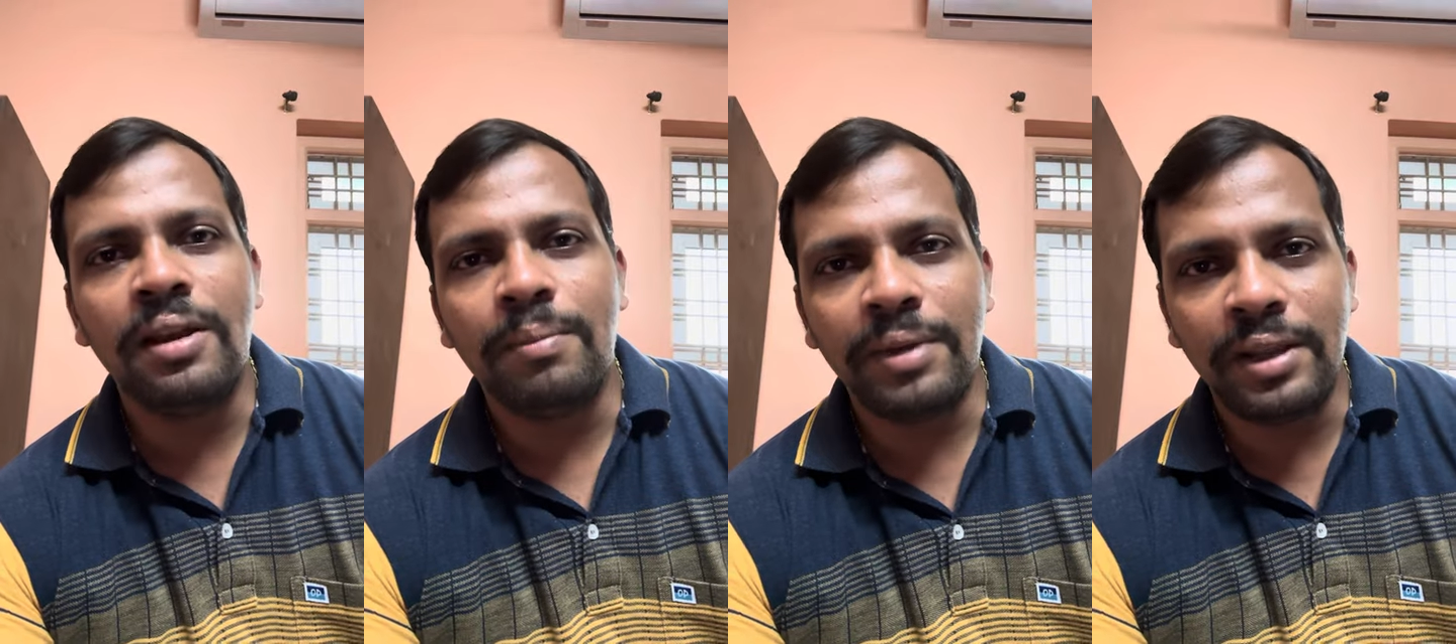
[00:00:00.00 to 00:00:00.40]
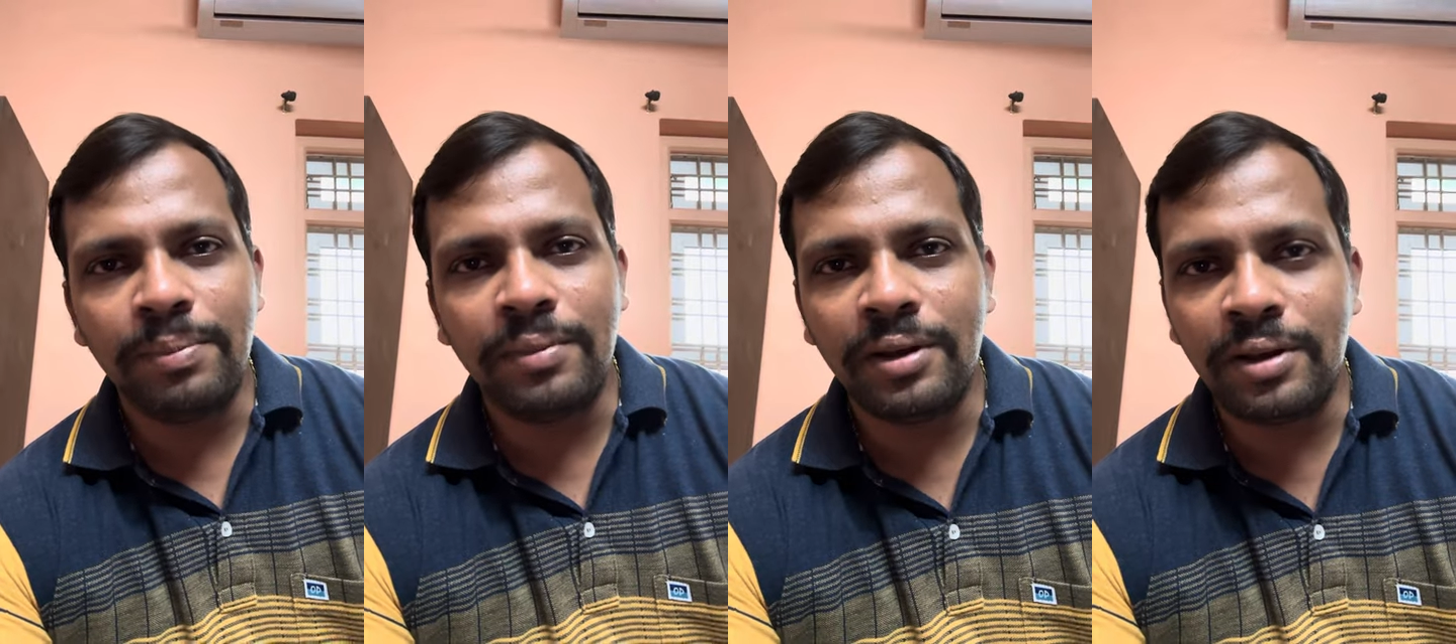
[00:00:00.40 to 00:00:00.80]
many
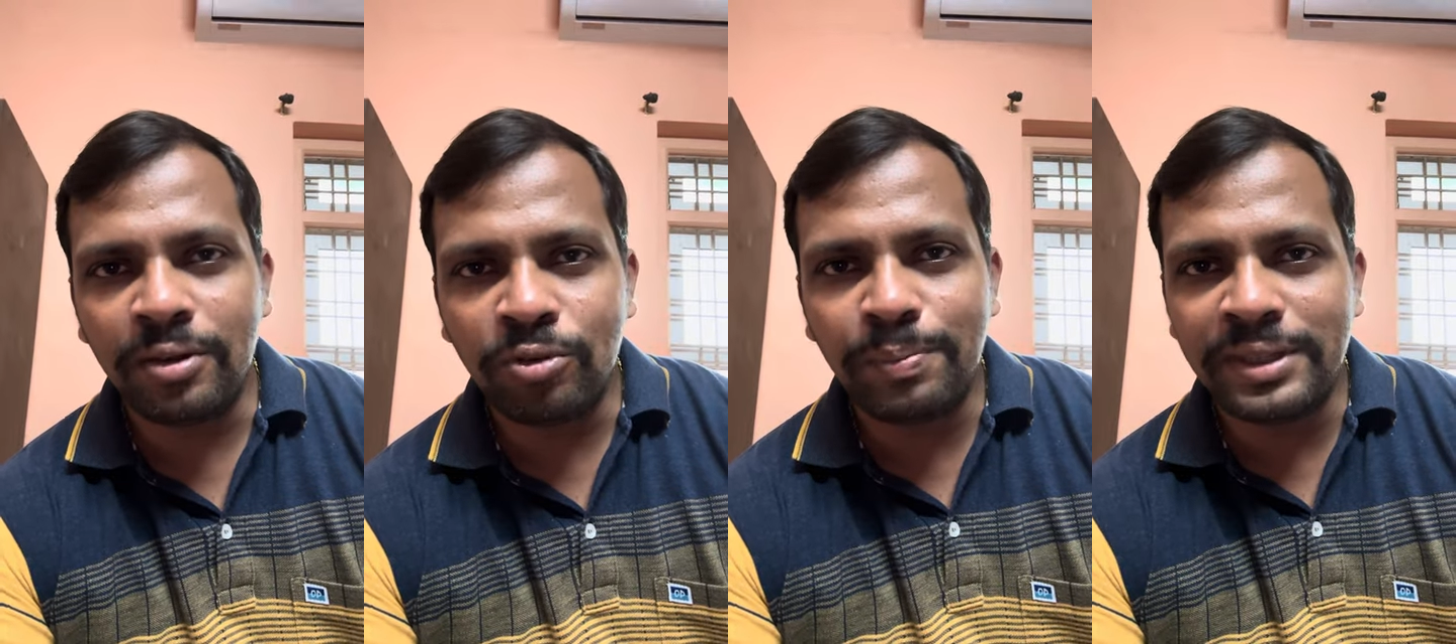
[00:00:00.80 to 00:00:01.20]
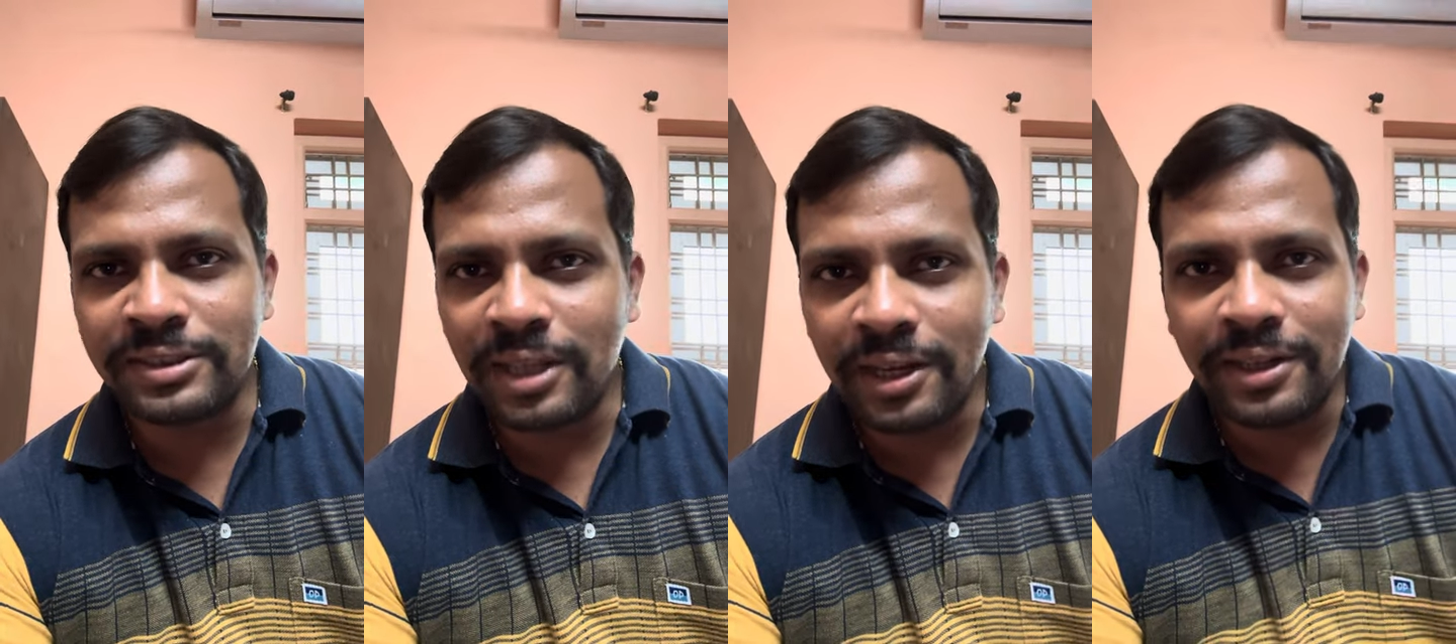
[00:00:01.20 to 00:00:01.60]
good
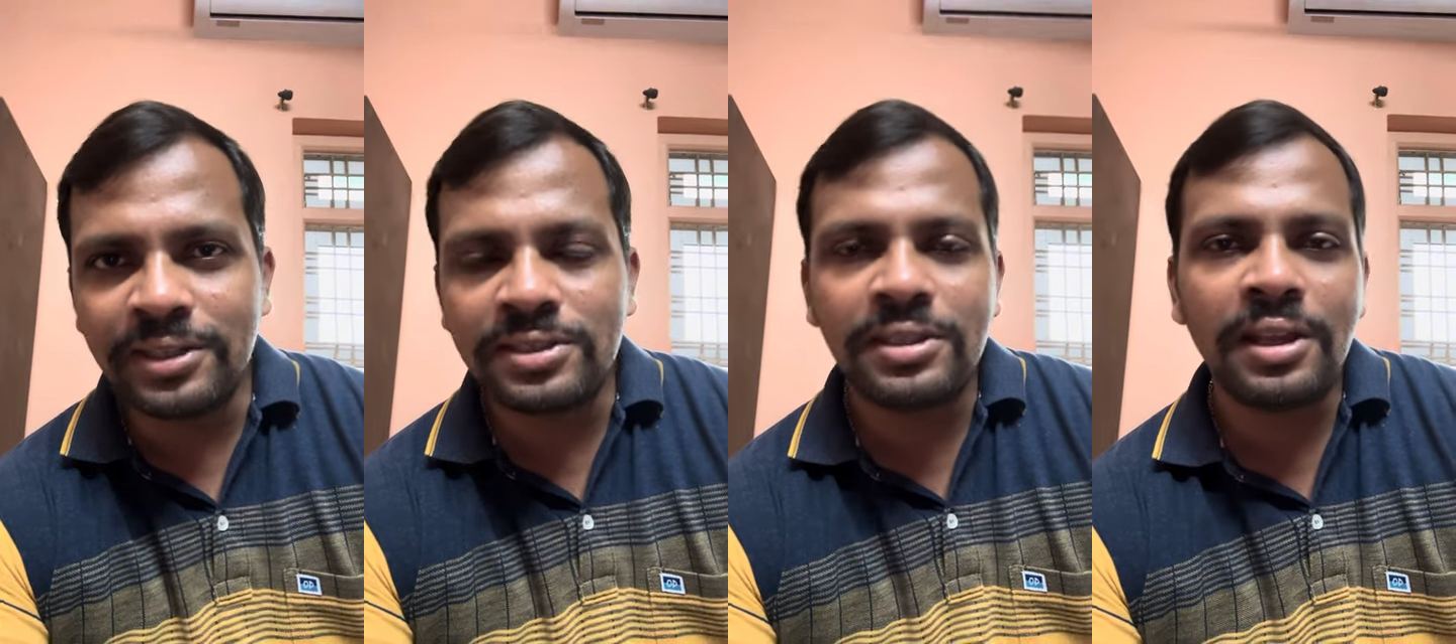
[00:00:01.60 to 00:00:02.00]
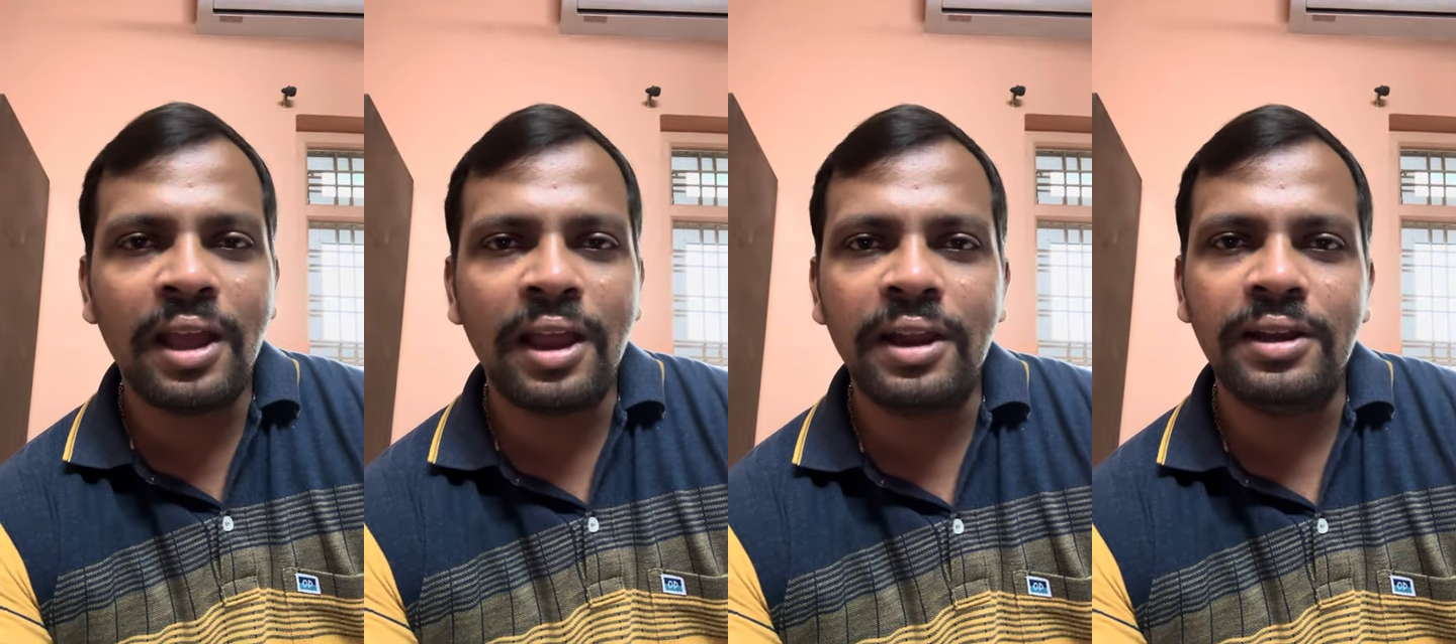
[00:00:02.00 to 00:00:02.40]
personalities,
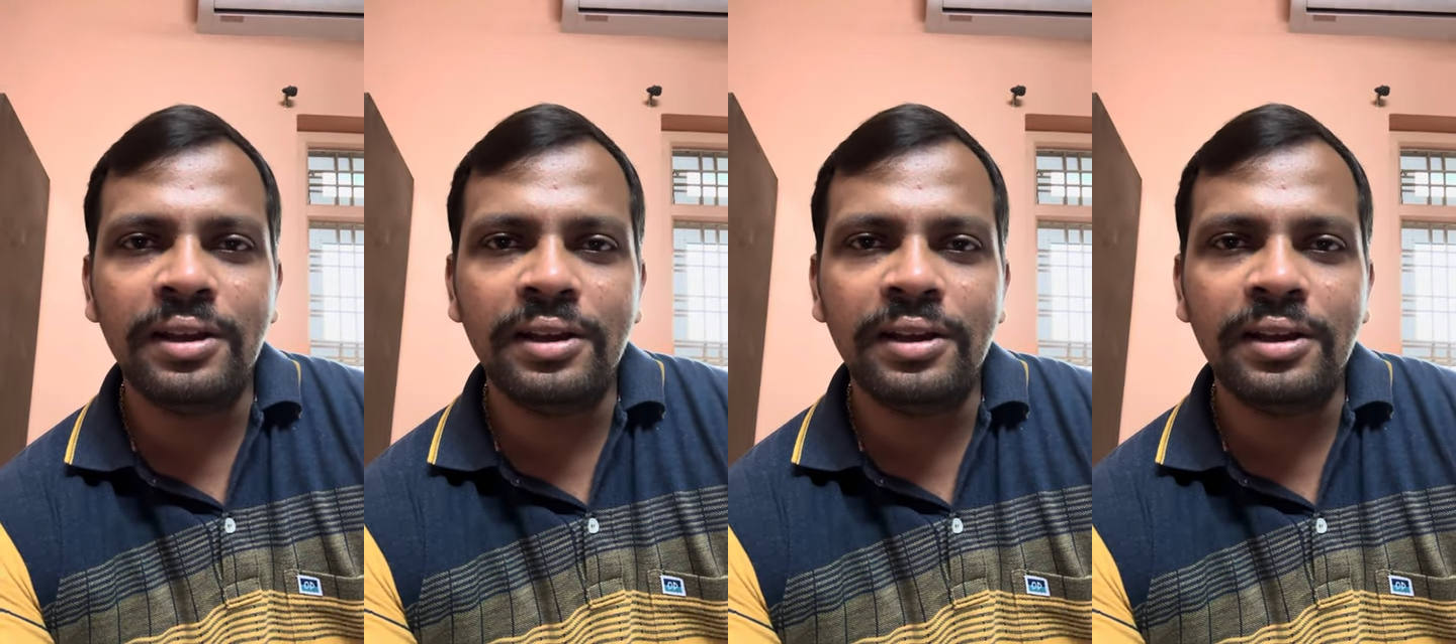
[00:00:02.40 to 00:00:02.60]
and